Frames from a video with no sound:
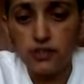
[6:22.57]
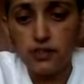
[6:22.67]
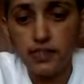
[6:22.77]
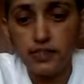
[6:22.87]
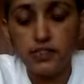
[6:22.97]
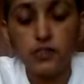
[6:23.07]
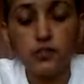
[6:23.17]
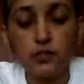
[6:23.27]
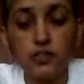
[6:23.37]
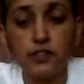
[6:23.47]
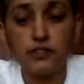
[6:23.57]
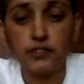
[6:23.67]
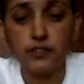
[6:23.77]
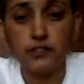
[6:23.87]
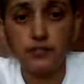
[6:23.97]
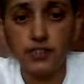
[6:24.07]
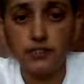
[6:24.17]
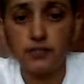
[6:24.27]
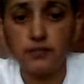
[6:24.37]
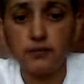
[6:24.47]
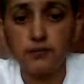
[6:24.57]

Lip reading: Lightning to electrical device.